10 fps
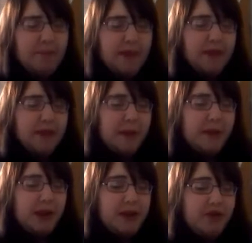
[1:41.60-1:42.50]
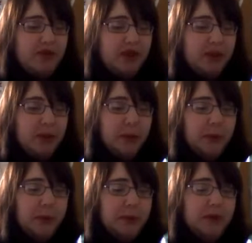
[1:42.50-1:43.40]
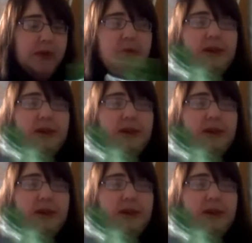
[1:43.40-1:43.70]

mint drink. Ooh, that'll be